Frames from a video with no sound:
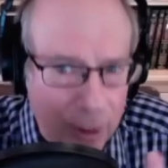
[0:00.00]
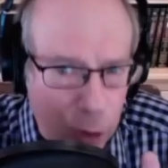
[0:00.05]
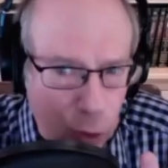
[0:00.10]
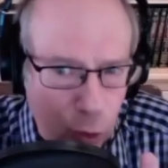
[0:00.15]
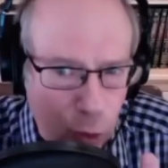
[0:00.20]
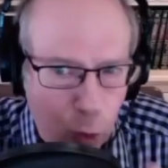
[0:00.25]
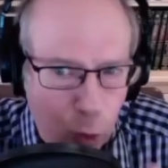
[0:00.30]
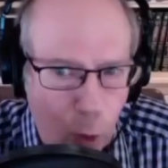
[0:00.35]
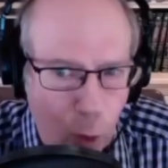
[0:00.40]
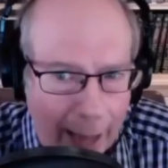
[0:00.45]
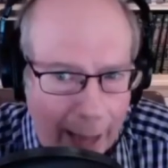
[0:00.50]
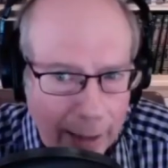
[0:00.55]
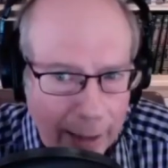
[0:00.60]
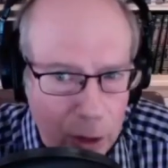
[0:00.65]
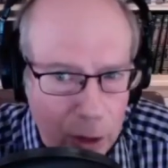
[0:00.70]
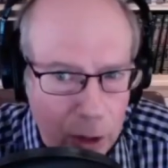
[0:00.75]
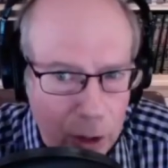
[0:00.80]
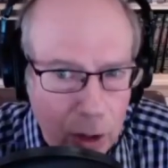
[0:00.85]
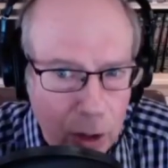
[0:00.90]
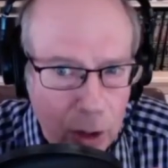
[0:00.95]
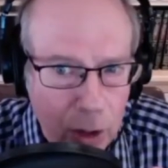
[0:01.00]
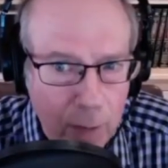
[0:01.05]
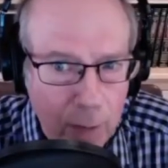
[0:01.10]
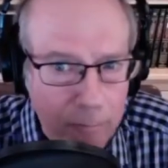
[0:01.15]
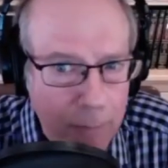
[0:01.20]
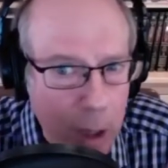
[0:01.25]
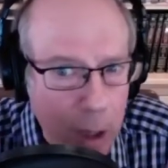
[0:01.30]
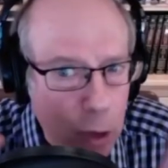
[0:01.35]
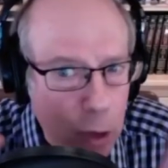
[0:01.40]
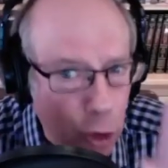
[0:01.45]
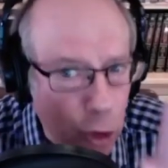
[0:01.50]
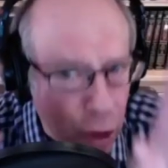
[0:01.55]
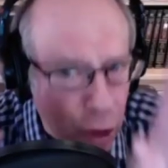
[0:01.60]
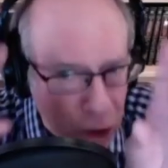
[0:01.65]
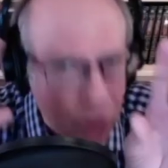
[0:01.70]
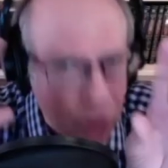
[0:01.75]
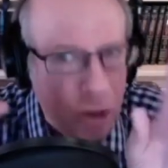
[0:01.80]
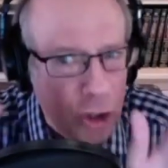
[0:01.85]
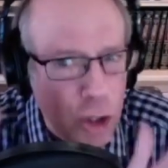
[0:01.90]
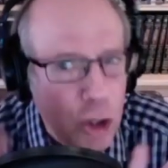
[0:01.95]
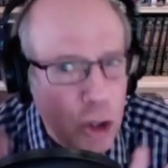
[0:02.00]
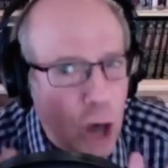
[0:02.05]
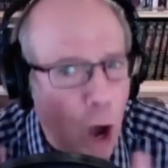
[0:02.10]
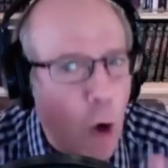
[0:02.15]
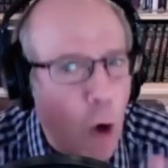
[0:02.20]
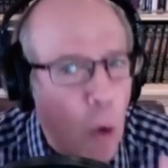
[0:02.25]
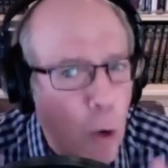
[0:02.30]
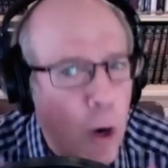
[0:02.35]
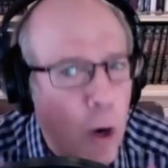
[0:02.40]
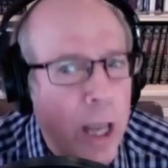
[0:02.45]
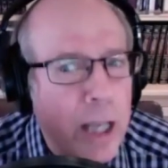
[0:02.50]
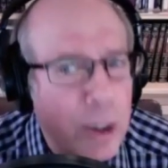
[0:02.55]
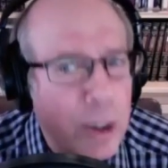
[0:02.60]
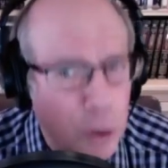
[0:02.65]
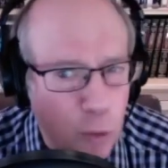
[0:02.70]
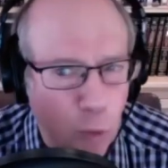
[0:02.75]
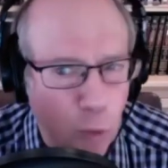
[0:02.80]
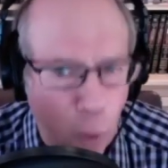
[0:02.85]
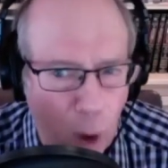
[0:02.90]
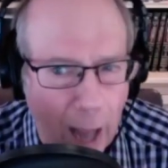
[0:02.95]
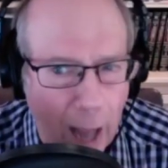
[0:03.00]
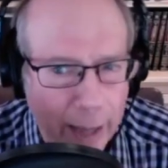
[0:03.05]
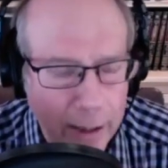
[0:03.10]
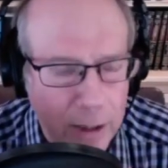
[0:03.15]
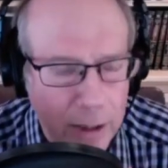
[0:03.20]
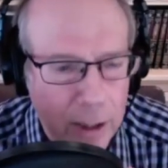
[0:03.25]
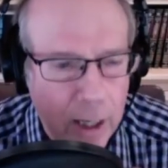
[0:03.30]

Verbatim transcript: right. Make sure it's, you know, it's right.